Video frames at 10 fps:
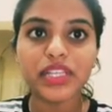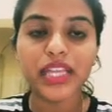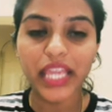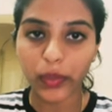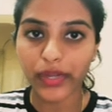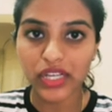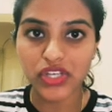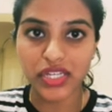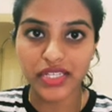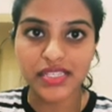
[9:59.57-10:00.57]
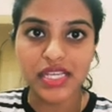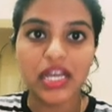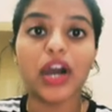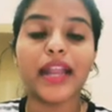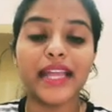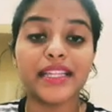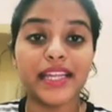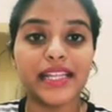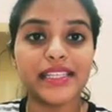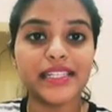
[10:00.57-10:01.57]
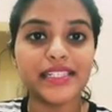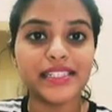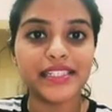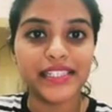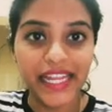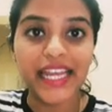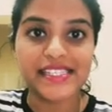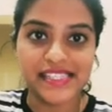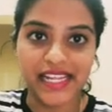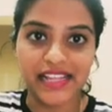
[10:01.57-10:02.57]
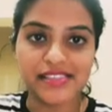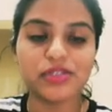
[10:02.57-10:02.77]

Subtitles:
equity shares or rather than the real estate.